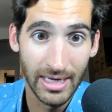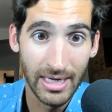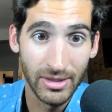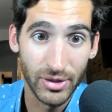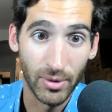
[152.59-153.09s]

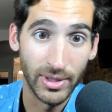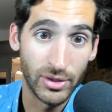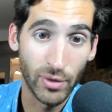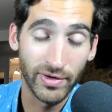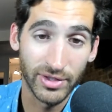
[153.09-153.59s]
So it's
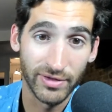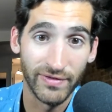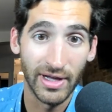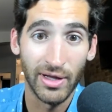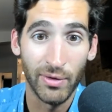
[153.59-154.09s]
over to
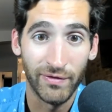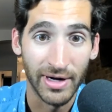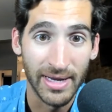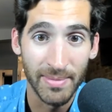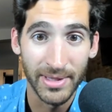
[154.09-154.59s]
Cervelo for
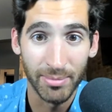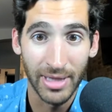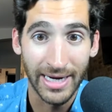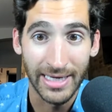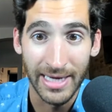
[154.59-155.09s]
him in the
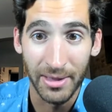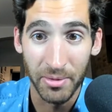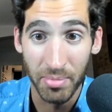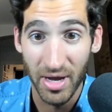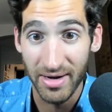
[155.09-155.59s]
black and yellow,
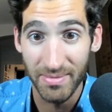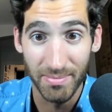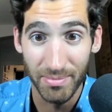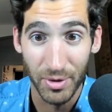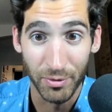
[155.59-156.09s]
but
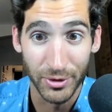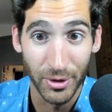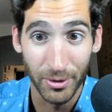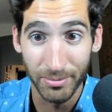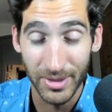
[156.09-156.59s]
the
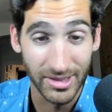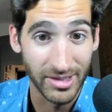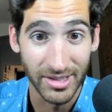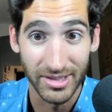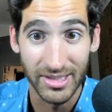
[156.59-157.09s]
result is
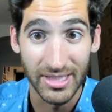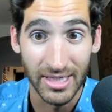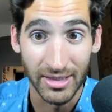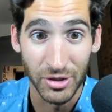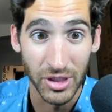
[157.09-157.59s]
going to
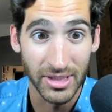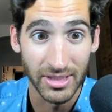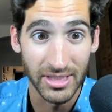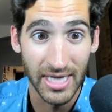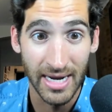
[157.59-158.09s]
sting just the
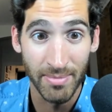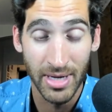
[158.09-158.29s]
same.